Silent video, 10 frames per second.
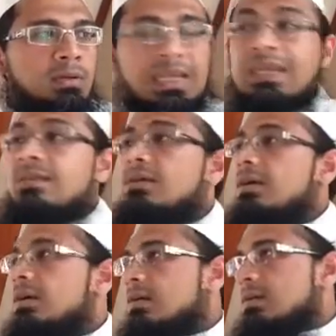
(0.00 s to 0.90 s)
read
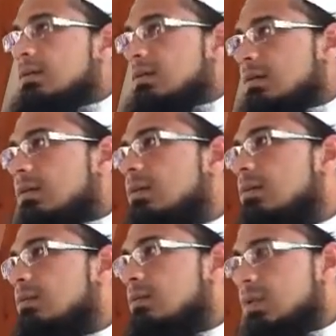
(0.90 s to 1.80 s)

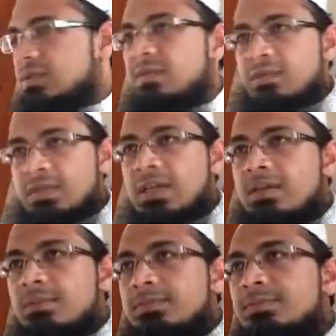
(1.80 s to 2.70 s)
works of tafsir,